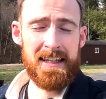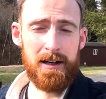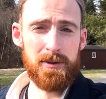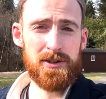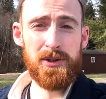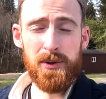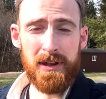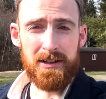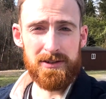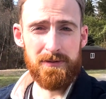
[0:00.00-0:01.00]
that was two
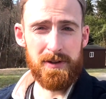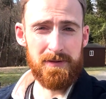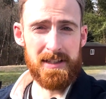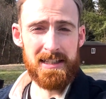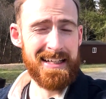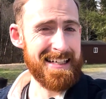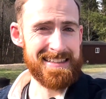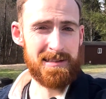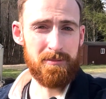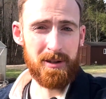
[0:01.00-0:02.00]
thousand fifteen
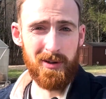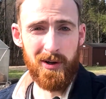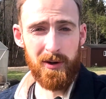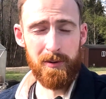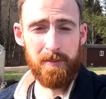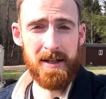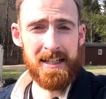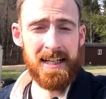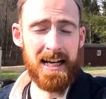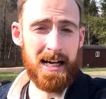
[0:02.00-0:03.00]
custom built home.
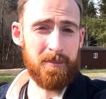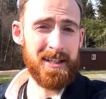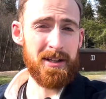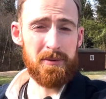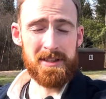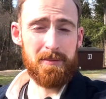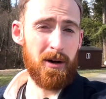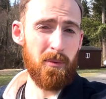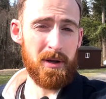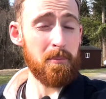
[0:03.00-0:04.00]
Um, and it was
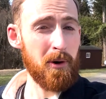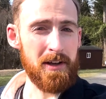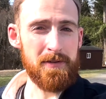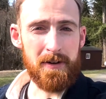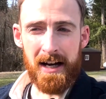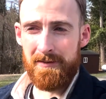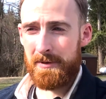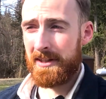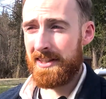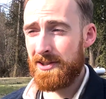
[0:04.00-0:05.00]
about one point five
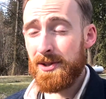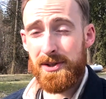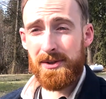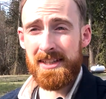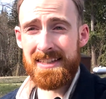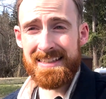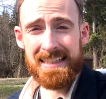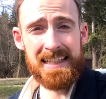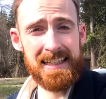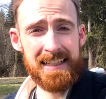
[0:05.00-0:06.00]
million. So you can
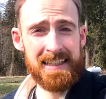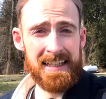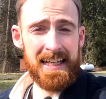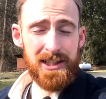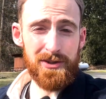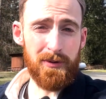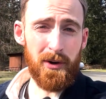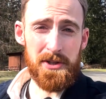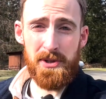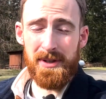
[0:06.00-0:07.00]
see in
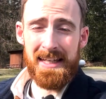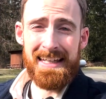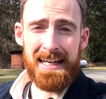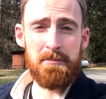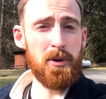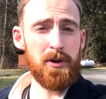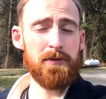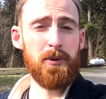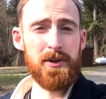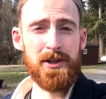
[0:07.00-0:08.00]
Duvall, you can get more
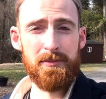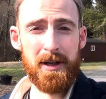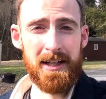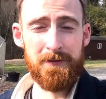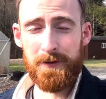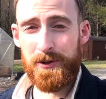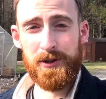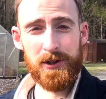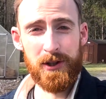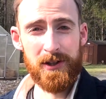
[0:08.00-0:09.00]
for your money for
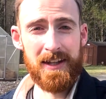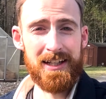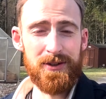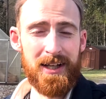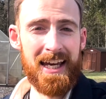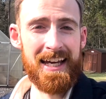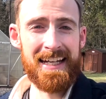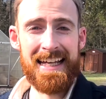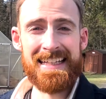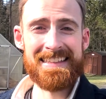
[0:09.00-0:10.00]
sure than you
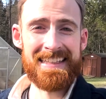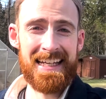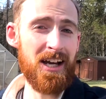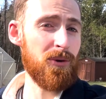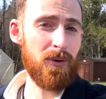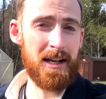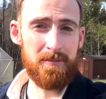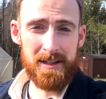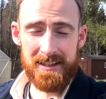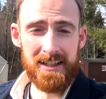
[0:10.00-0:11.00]
can in, say, a
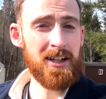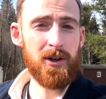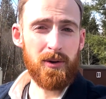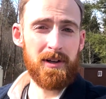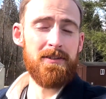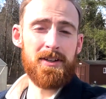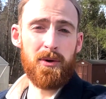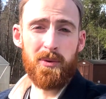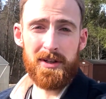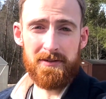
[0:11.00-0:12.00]
Redmond or even a
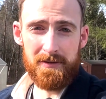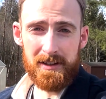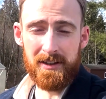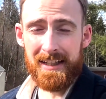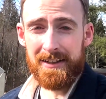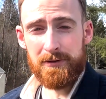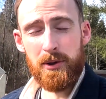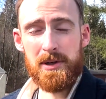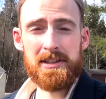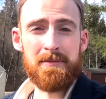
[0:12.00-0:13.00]
Woodinville, and of
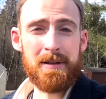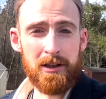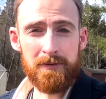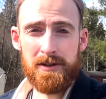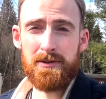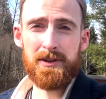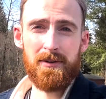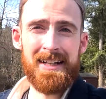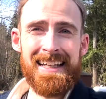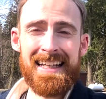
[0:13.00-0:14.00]
course a Bellevue.
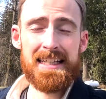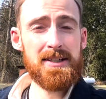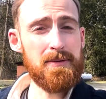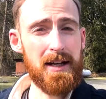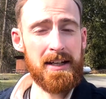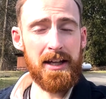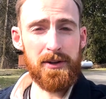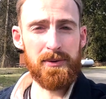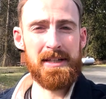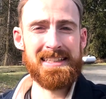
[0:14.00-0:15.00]
So that's a,
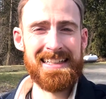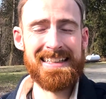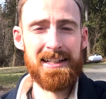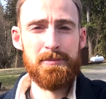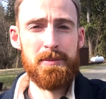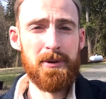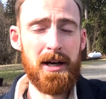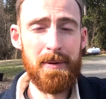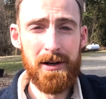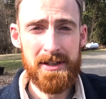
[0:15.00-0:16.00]
another reason a lot of people
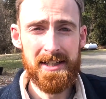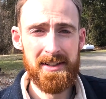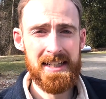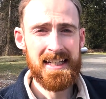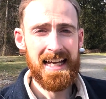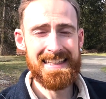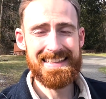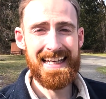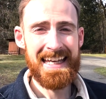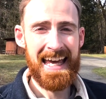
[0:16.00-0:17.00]
come out here, is
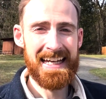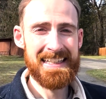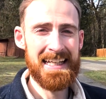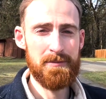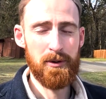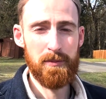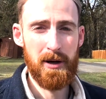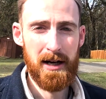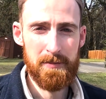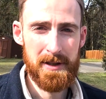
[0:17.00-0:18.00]
they can get more
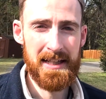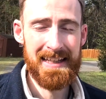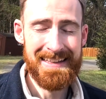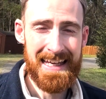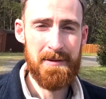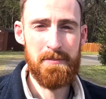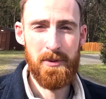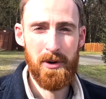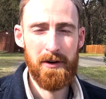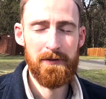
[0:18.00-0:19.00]
property, get
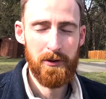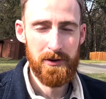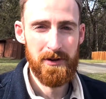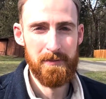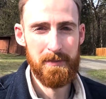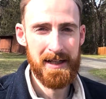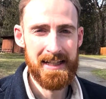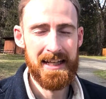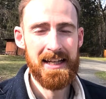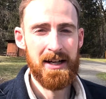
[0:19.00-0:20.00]
more for their
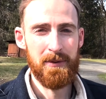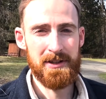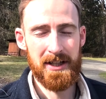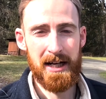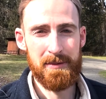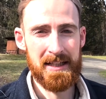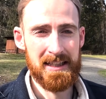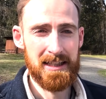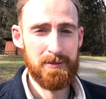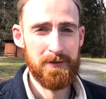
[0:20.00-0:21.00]
money when they're coming
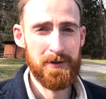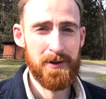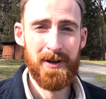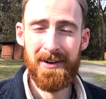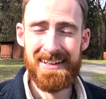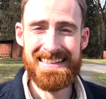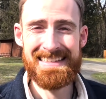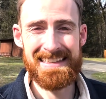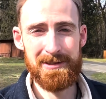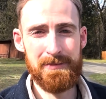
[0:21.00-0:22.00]
a little bit further out and
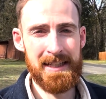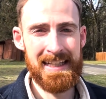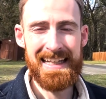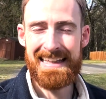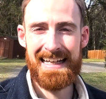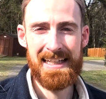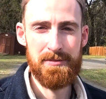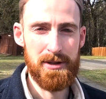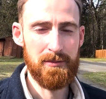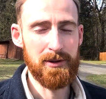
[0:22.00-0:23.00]
still being in that
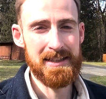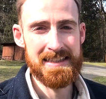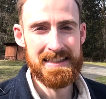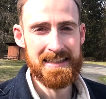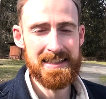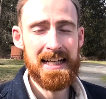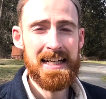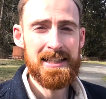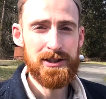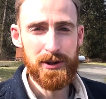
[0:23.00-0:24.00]
commutable distance
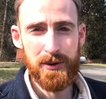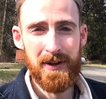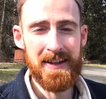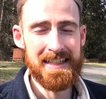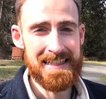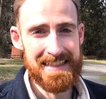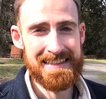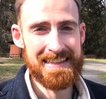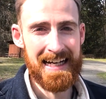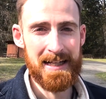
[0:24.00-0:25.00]
to the
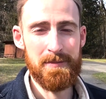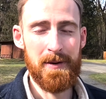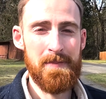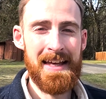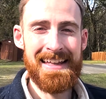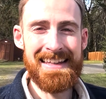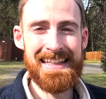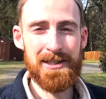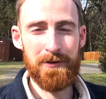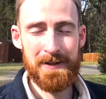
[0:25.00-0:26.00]
east side. But
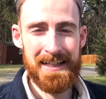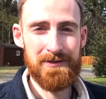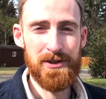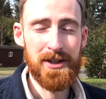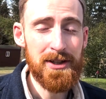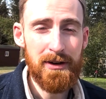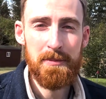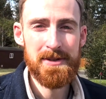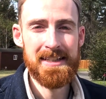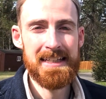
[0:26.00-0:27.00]
this hopefully gives you a good
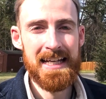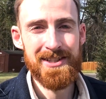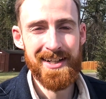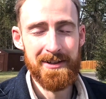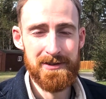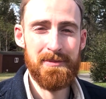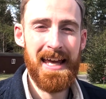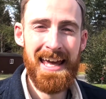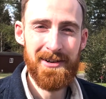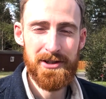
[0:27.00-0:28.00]
representation of some
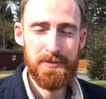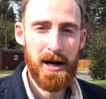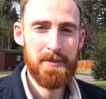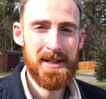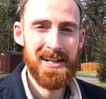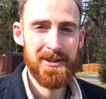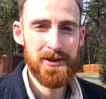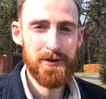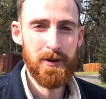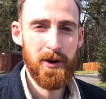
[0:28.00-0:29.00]
acreage property here in
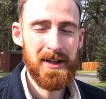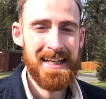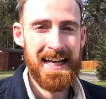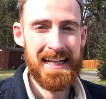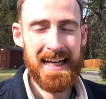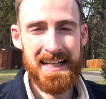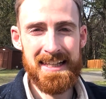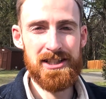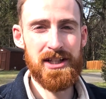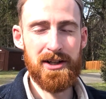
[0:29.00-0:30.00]
Duvall and kind
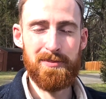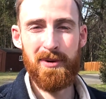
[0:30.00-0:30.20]
of the general